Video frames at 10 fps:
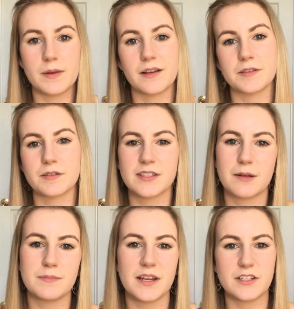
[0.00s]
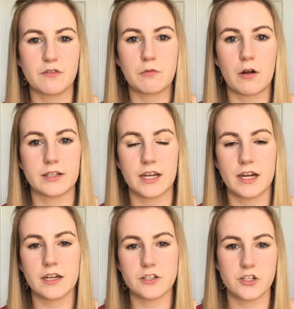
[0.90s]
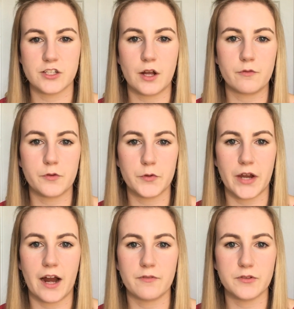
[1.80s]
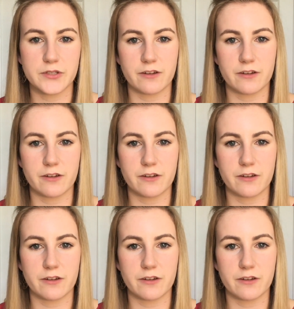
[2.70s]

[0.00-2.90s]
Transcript: because on some days of walking it is just helpful to have those